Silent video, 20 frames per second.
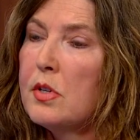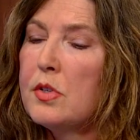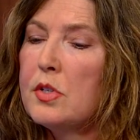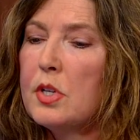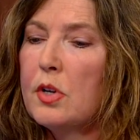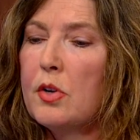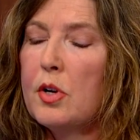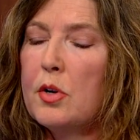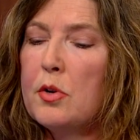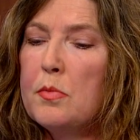
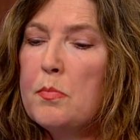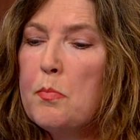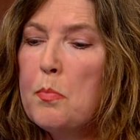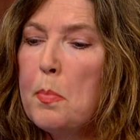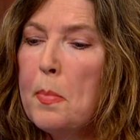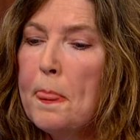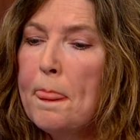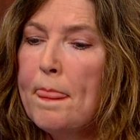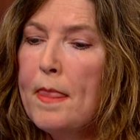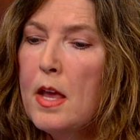Ontario.
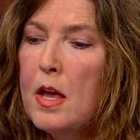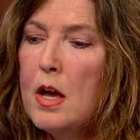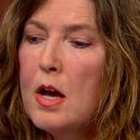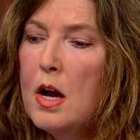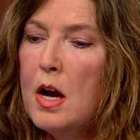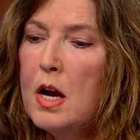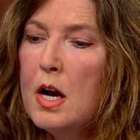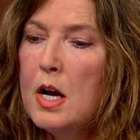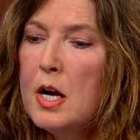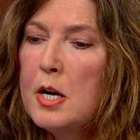
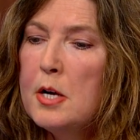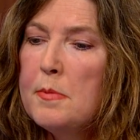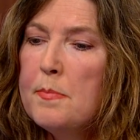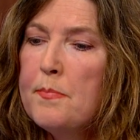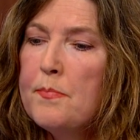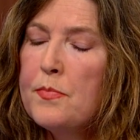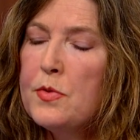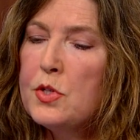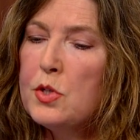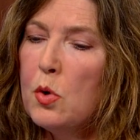
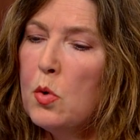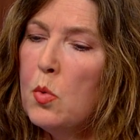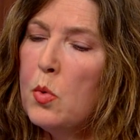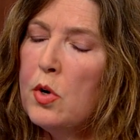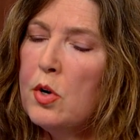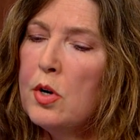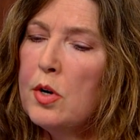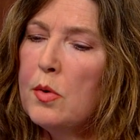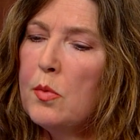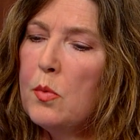Um, so
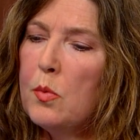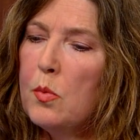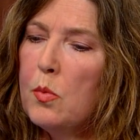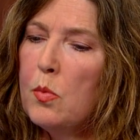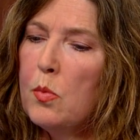we're,